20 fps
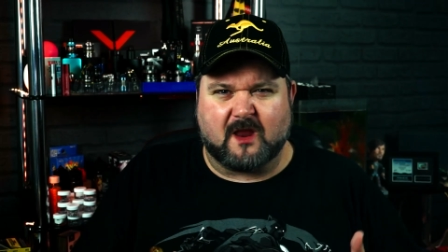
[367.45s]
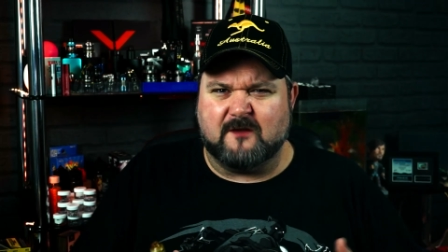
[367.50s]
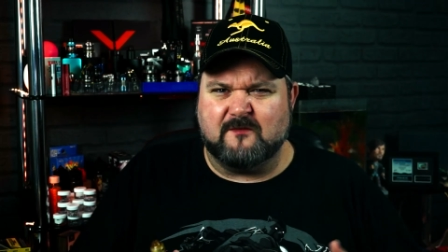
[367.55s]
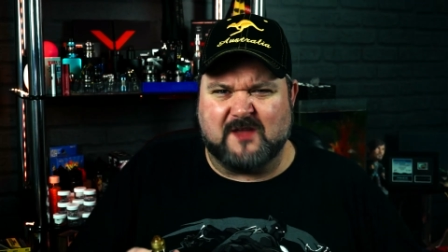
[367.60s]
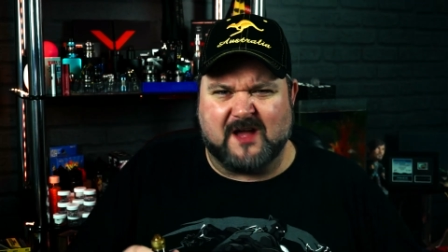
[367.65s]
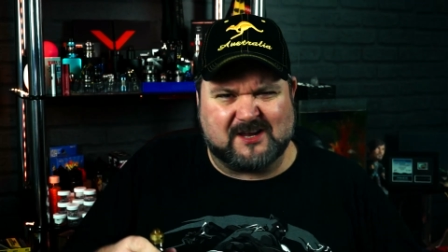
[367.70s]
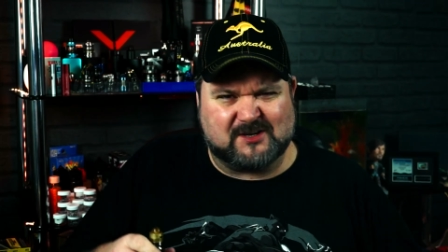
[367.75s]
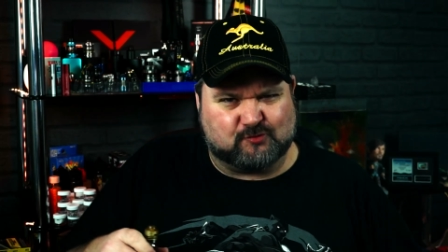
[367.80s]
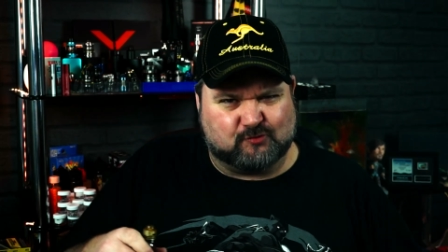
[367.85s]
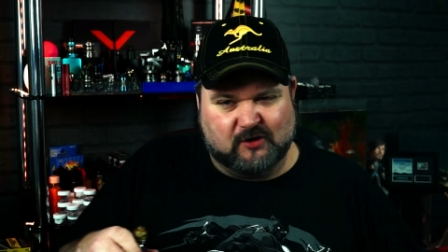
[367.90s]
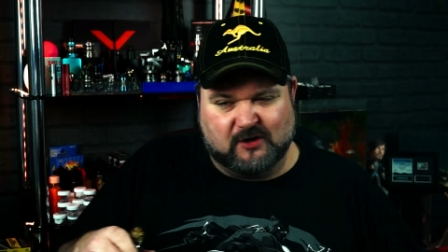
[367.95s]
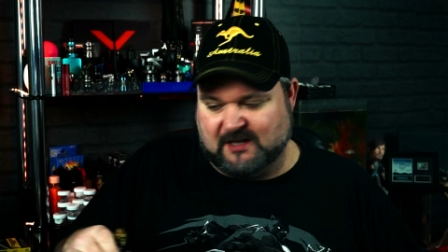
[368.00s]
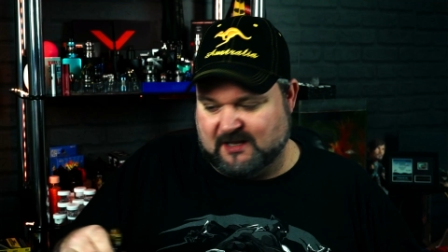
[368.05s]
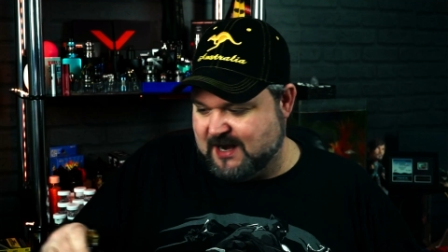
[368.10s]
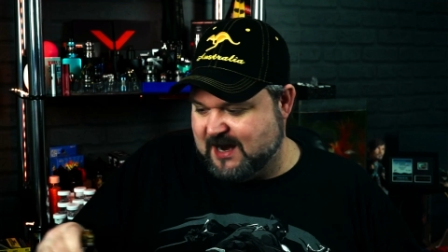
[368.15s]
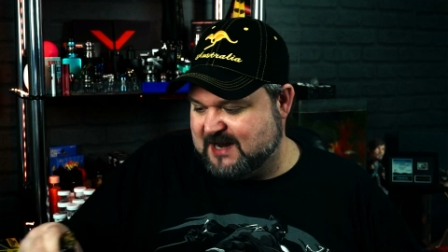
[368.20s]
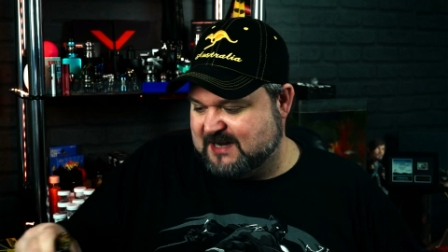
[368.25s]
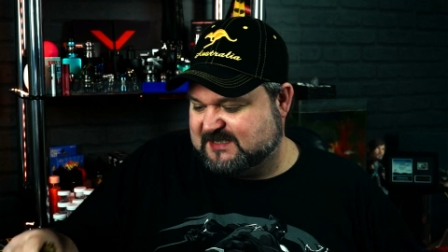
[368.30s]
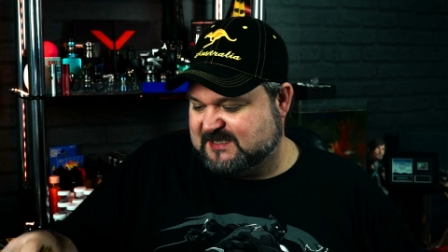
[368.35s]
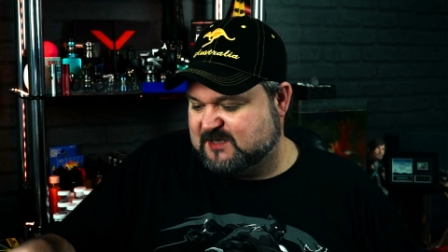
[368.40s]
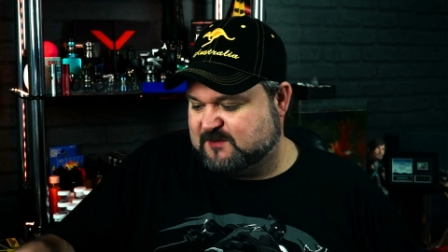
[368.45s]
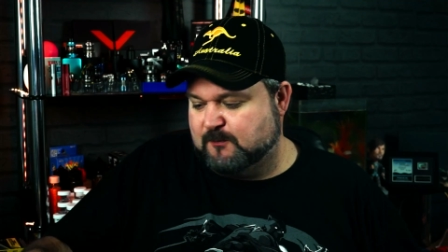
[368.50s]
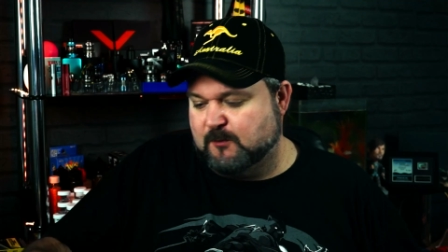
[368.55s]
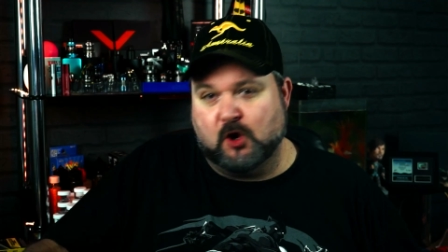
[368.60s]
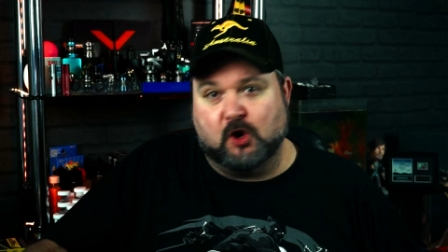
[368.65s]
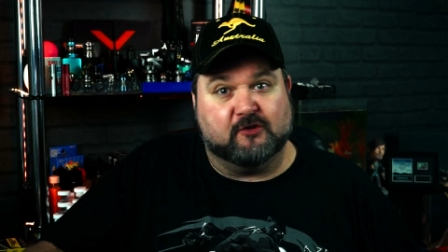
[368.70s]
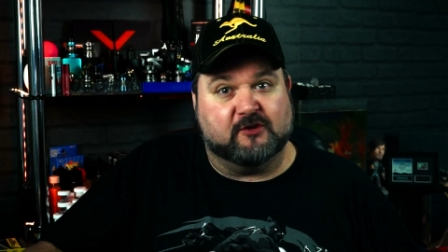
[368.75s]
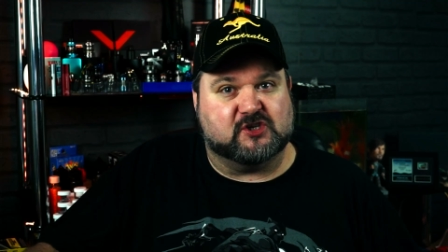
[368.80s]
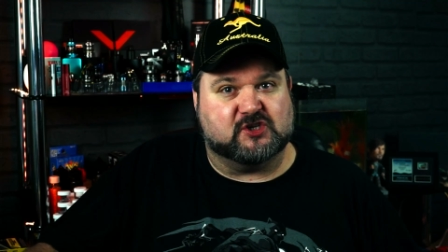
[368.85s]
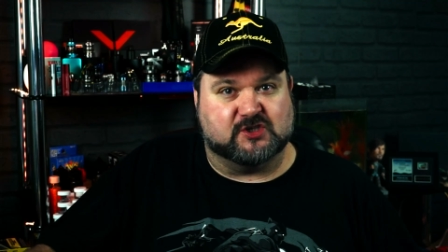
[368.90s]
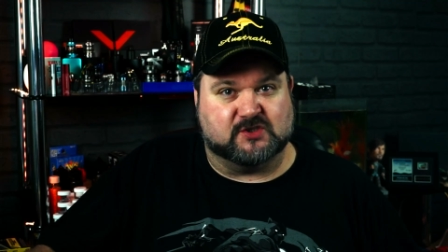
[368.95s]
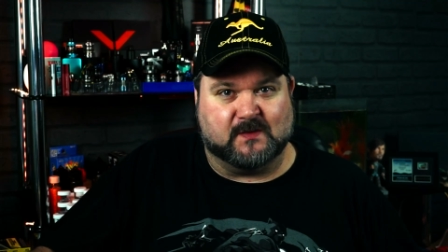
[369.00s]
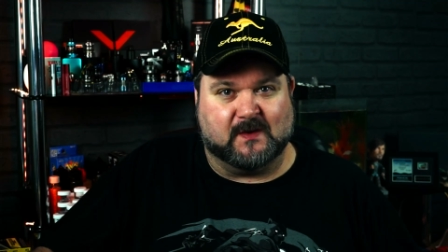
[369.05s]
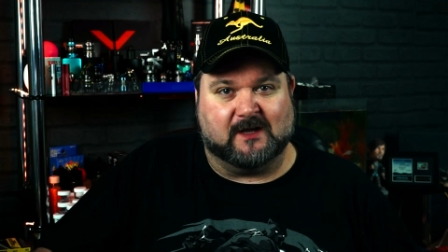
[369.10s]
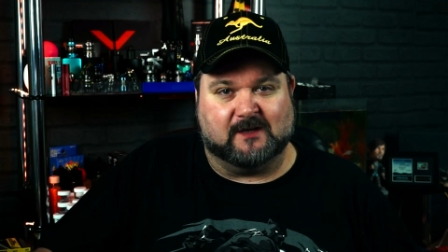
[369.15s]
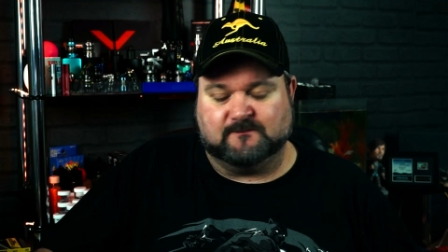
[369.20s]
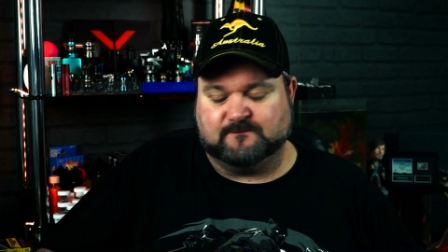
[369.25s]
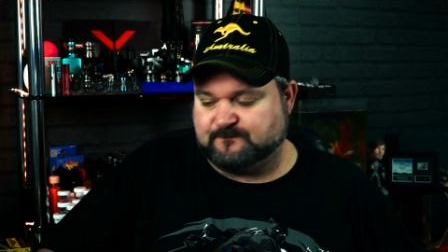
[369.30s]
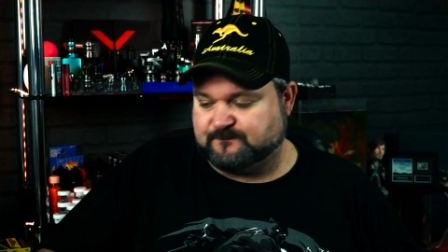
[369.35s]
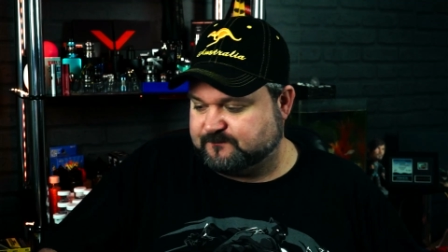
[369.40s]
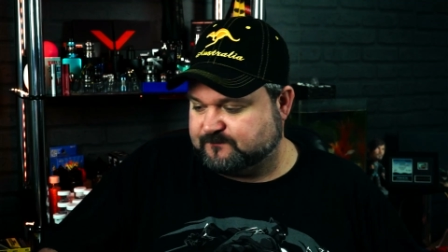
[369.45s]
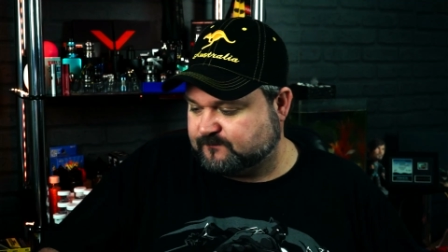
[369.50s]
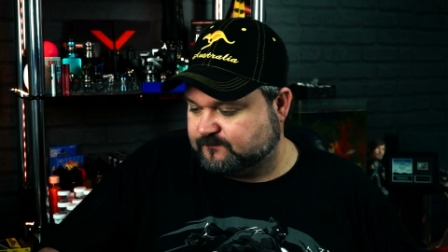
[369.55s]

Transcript: That's really nice. It's Moorish as well.